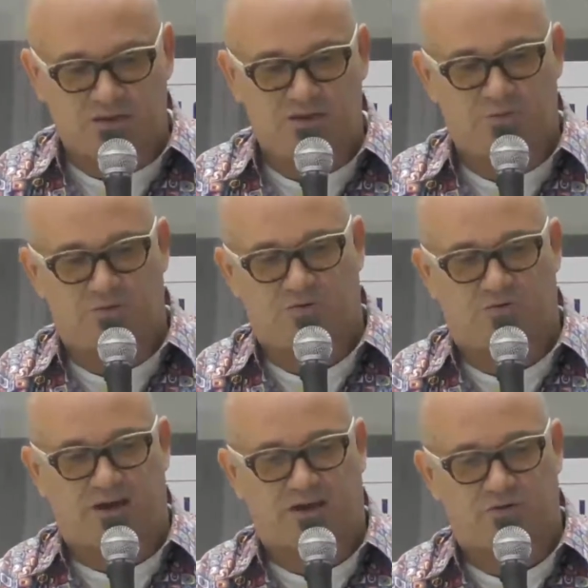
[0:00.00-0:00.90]
with
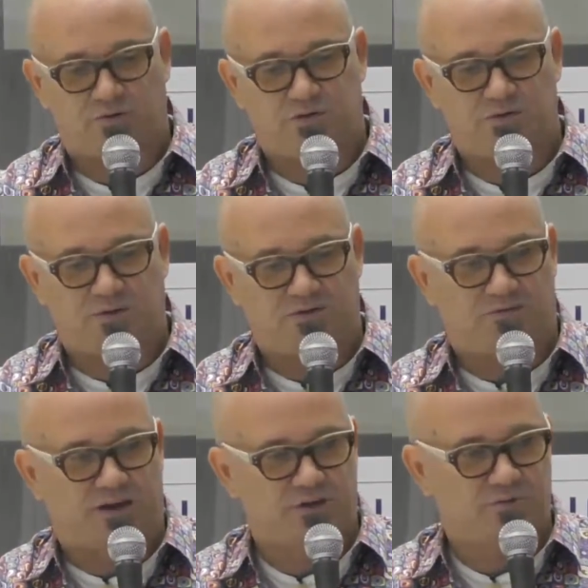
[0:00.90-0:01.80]
factories and
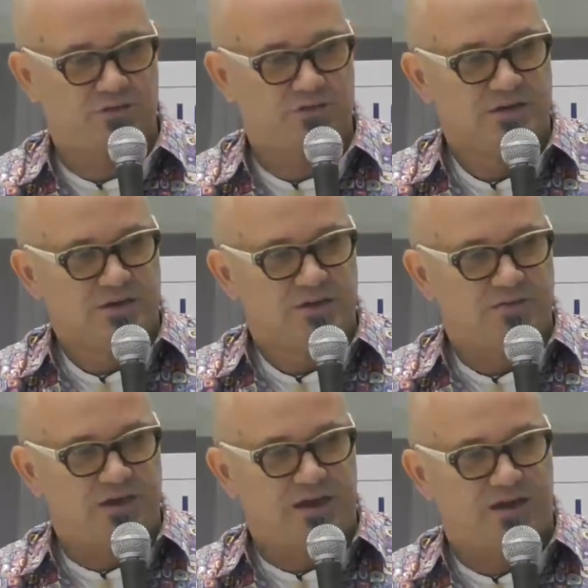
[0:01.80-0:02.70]
manufacturers,
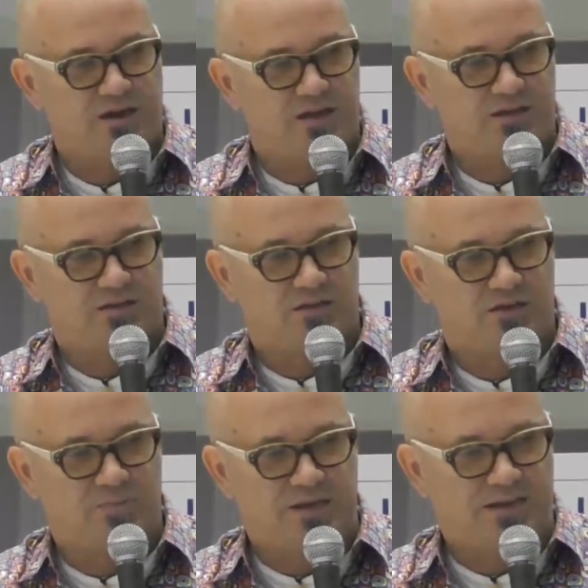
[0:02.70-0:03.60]
they are getting the
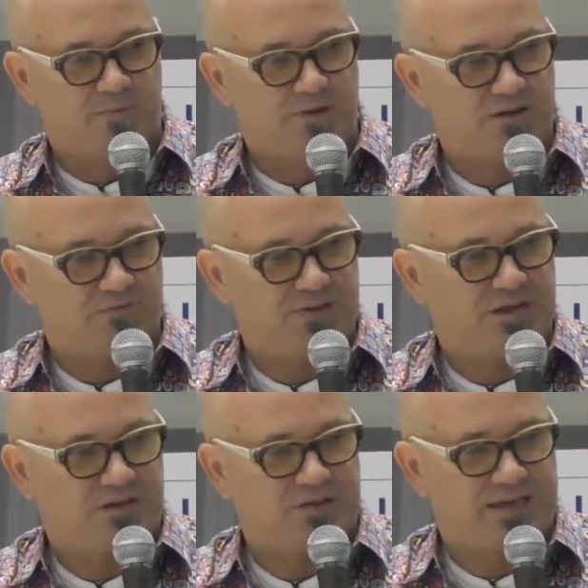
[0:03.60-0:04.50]
immediate benefit
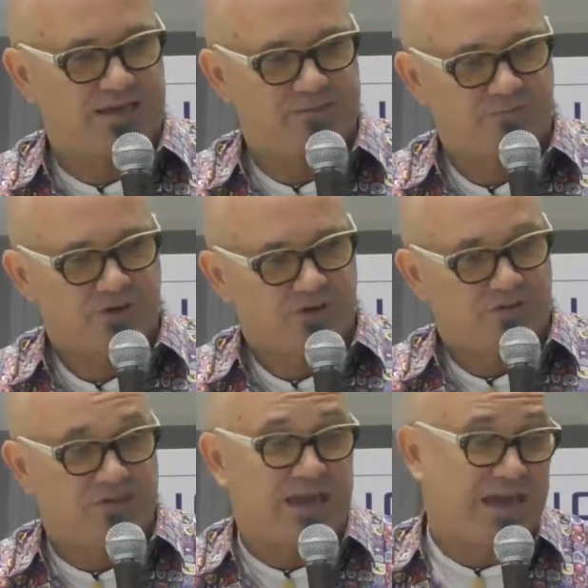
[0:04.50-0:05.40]
out of that.
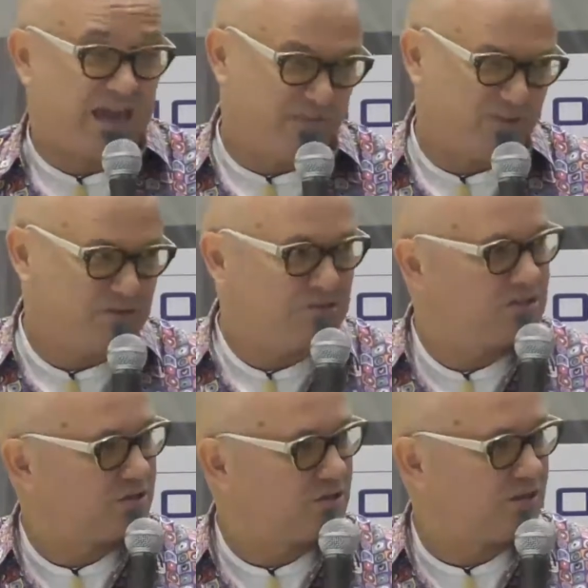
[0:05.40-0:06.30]
They have, as you
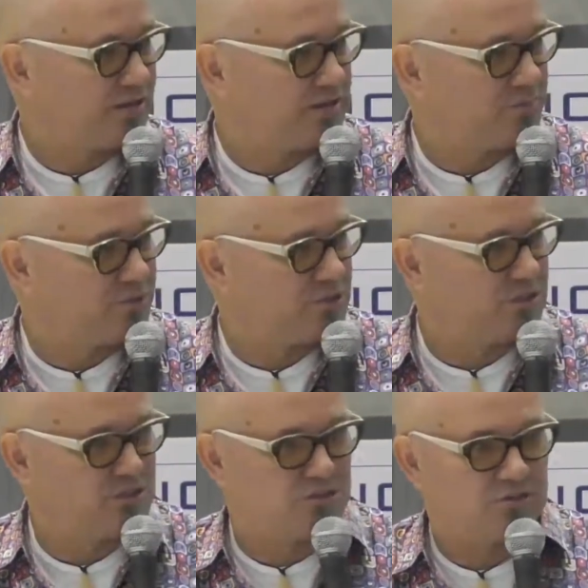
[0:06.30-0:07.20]
said, connected
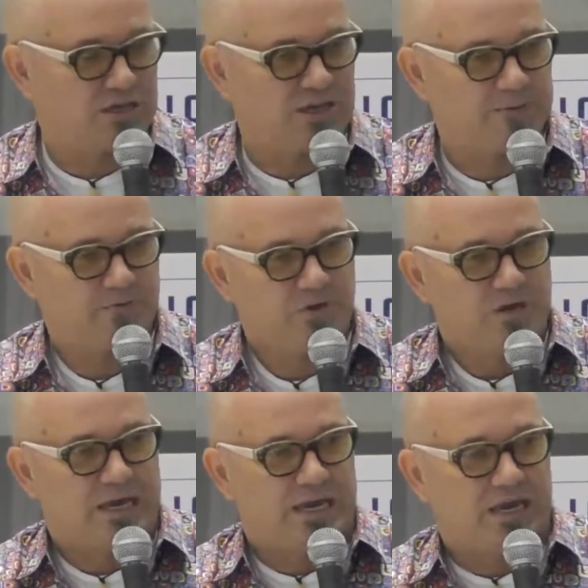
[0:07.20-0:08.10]
machines today,
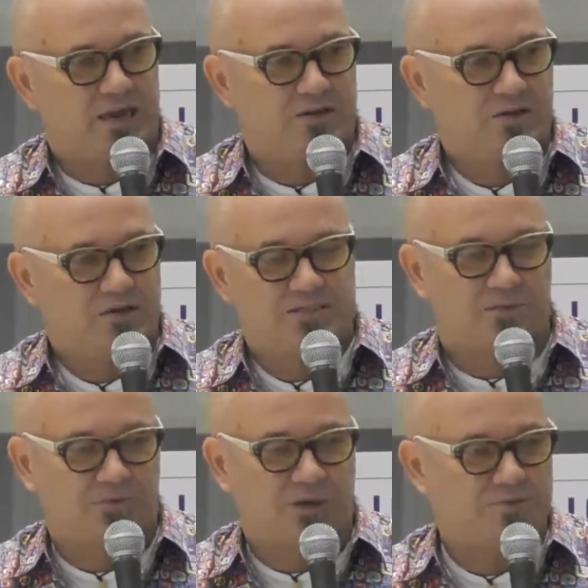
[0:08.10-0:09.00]
and
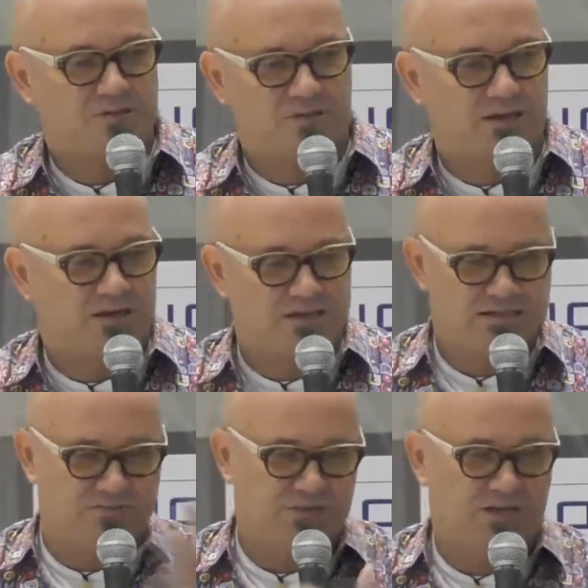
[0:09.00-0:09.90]
sometimes the data doesn't
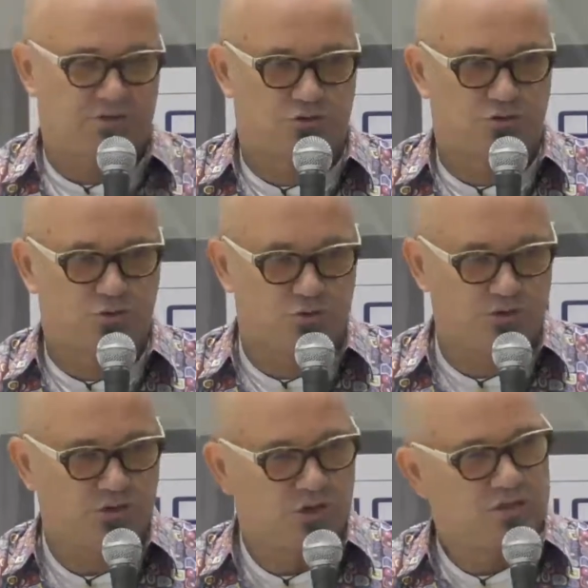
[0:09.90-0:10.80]
even get
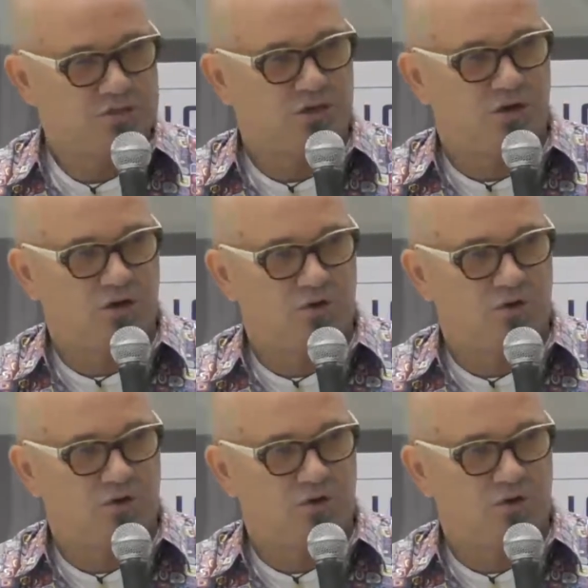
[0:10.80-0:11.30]
stored. So